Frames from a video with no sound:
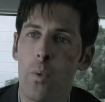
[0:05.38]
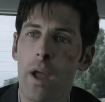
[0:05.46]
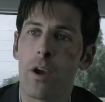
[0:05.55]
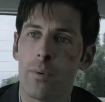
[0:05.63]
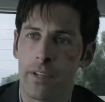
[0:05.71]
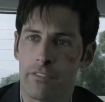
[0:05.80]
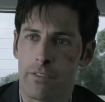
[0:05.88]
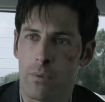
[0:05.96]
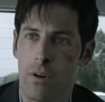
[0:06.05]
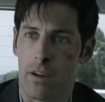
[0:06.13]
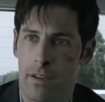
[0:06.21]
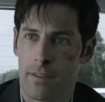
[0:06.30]
wear a ring for
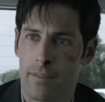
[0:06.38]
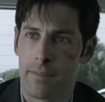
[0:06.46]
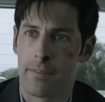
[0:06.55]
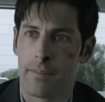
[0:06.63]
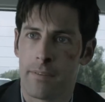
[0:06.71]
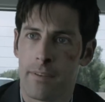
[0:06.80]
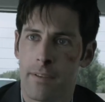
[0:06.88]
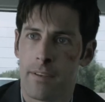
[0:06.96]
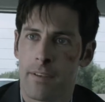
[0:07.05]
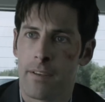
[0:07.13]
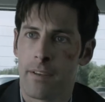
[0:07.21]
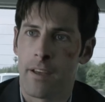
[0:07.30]
work.
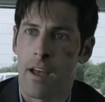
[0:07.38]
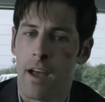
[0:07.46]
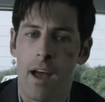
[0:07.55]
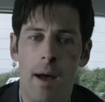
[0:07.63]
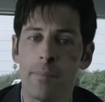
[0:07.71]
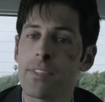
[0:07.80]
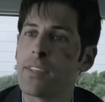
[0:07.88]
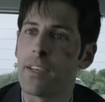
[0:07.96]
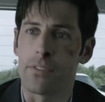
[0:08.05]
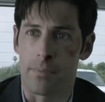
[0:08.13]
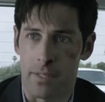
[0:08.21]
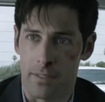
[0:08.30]
I'm a
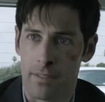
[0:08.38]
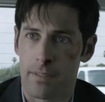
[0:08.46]
salesman.